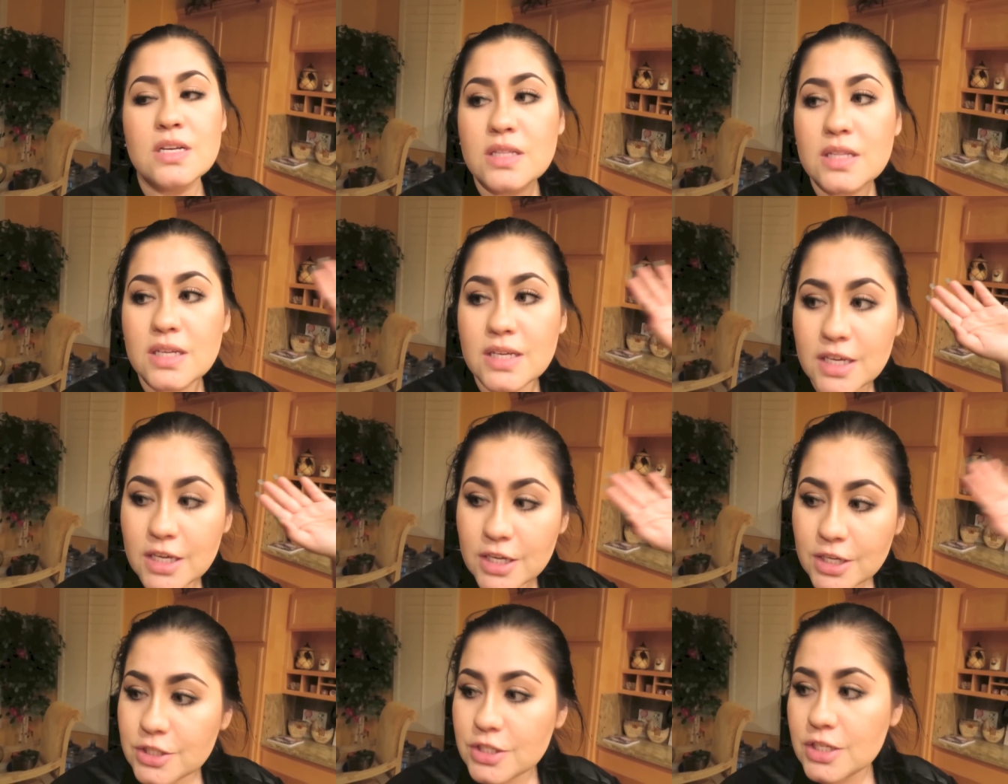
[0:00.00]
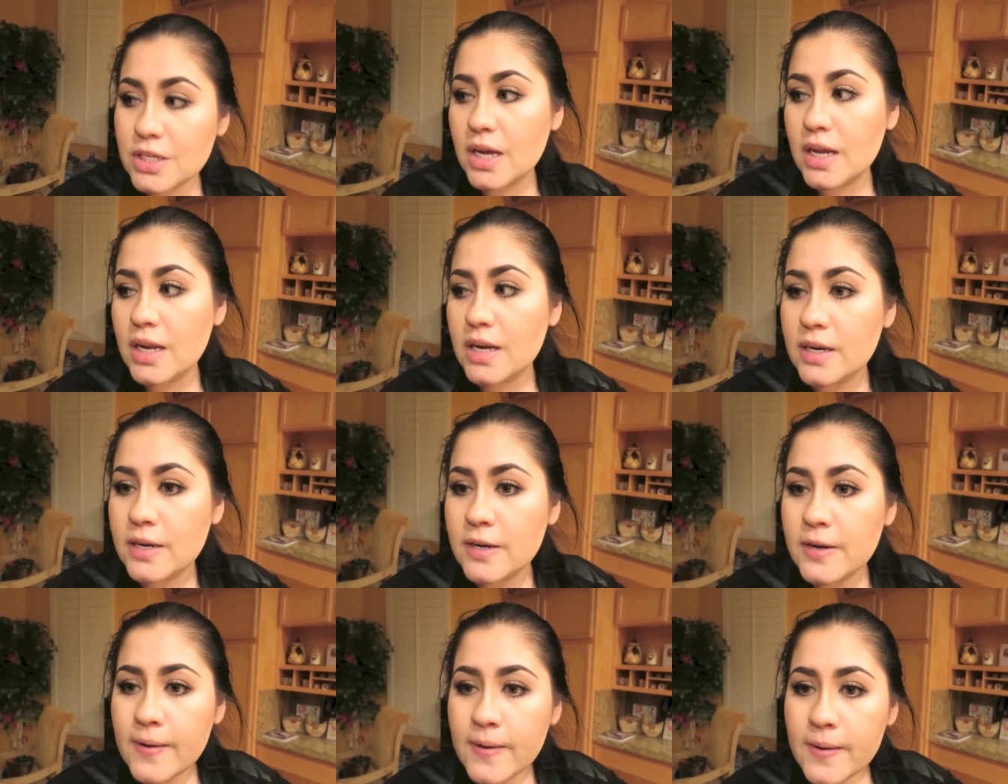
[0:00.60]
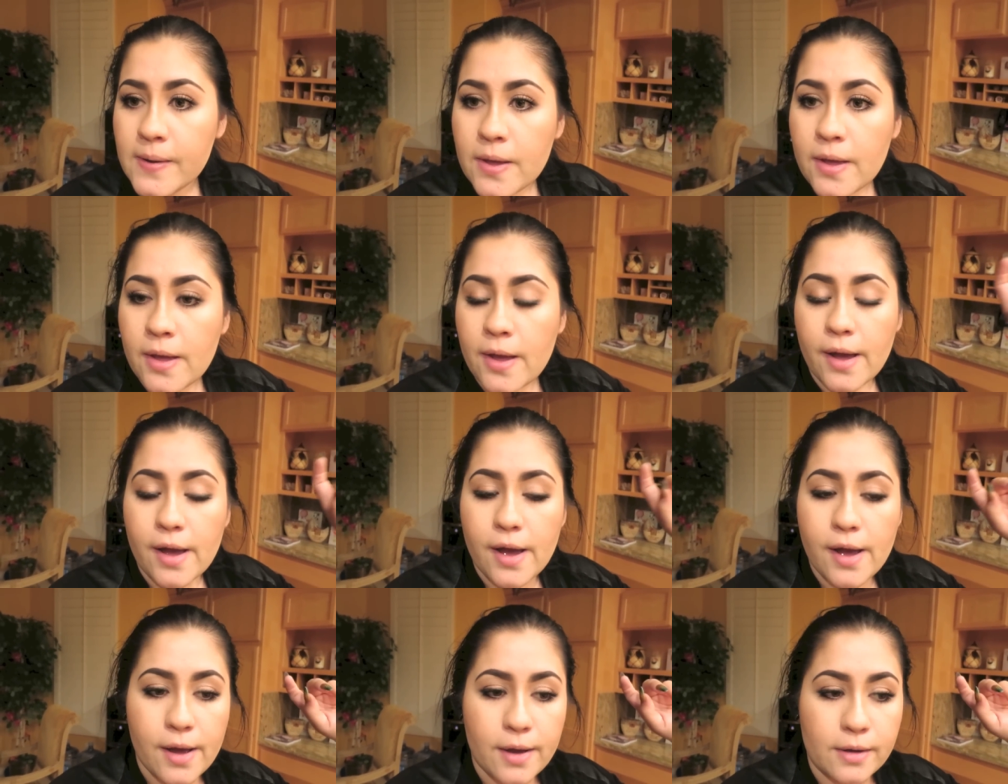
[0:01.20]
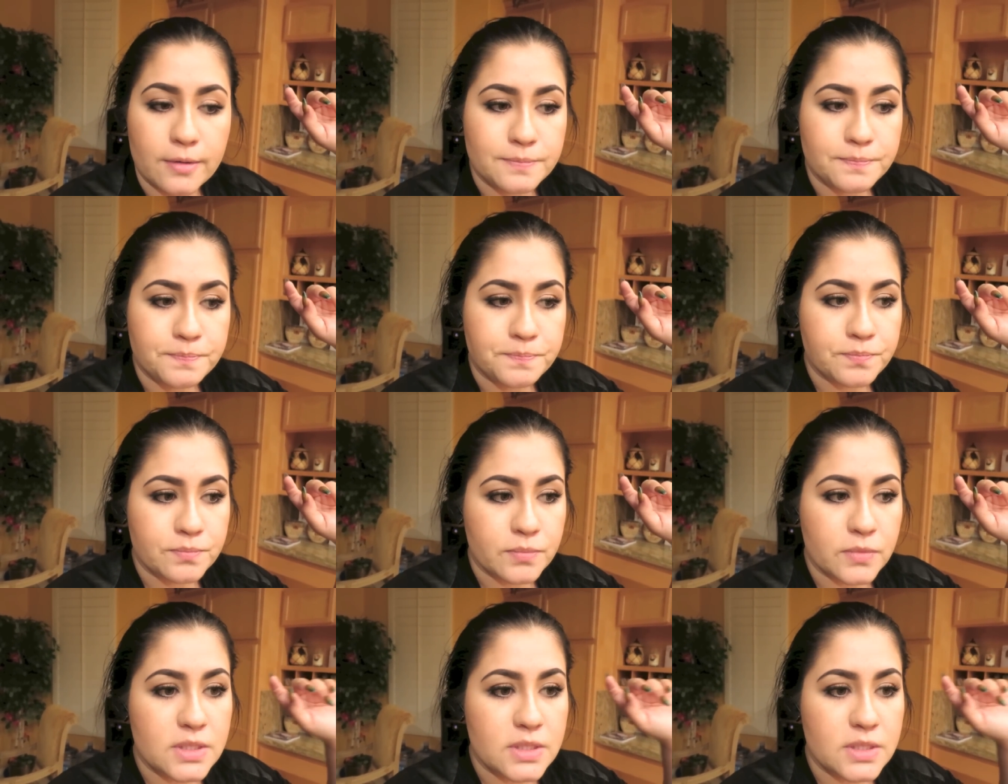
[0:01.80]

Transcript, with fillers: the kitchen, um,